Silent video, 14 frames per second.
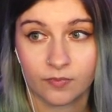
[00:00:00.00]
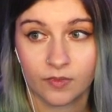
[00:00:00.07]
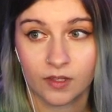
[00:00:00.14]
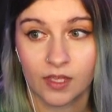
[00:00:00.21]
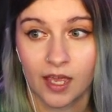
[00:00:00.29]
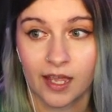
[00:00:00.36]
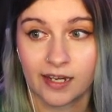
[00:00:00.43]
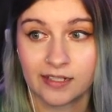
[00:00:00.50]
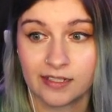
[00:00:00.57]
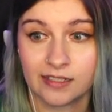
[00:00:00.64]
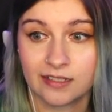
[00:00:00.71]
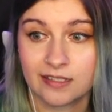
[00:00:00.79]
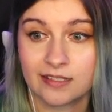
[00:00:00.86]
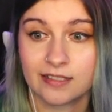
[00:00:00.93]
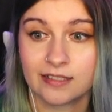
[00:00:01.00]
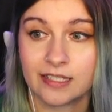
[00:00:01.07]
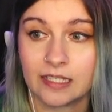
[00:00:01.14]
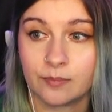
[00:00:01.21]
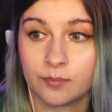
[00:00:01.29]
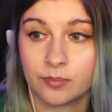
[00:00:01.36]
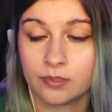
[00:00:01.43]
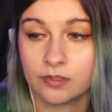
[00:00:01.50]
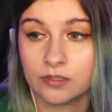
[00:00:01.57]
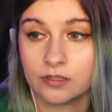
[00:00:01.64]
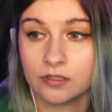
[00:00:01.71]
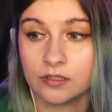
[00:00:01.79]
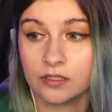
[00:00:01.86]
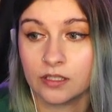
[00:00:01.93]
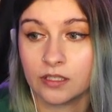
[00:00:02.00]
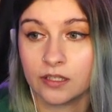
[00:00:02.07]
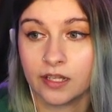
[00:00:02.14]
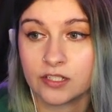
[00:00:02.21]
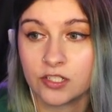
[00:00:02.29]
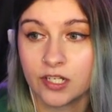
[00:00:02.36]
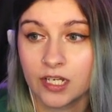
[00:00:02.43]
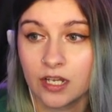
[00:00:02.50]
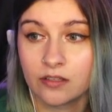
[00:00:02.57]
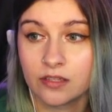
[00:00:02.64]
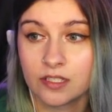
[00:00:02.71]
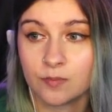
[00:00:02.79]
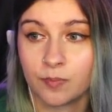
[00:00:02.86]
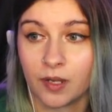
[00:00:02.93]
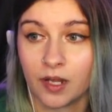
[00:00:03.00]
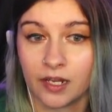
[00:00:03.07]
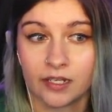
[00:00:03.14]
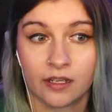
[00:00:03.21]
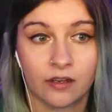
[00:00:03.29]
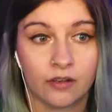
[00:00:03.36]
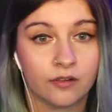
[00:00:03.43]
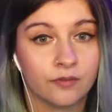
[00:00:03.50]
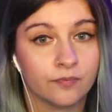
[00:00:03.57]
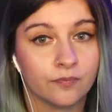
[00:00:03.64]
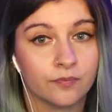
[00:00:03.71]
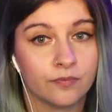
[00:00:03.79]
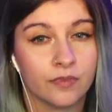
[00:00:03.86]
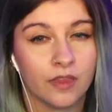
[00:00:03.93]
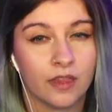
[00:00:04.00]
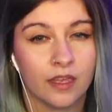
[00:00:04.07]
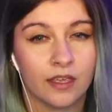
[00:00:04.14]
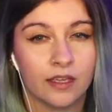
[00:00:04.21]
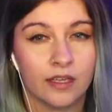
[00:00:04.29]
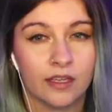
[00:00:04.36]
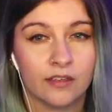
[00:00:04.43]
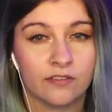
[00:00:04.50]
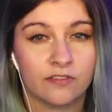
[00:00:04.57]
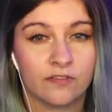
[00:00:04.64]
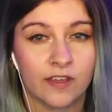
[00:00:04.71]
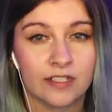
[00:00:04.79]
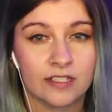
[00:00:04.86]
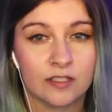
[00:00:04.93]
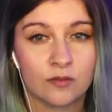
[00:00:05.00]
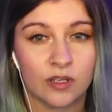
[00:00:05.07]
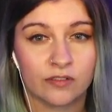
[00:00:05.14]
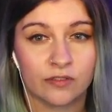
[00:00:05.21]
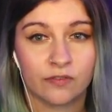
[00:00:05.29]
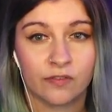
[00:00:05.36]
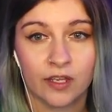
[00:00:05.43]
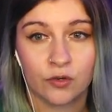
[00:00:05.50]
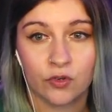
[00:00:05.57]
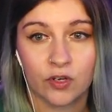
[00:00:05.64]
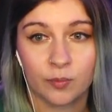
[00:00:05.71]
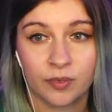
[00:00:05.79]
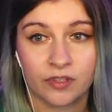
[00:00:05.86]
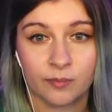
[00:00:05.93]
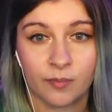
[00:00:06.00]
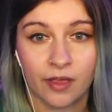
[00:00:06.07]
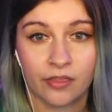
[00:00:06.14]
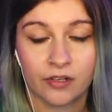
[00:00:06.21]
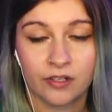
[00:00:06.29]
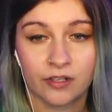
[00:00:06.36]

I need sleep. Let's check out this bio. Faye Swift. Faye grew up with her mother.